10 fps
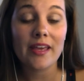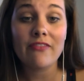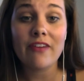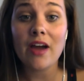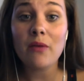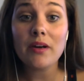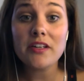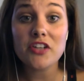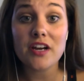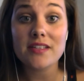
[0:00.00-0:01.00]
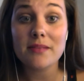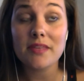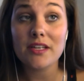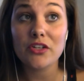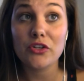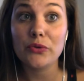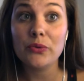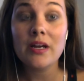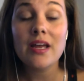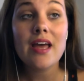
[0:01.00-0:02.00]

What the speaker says: If I want to try something new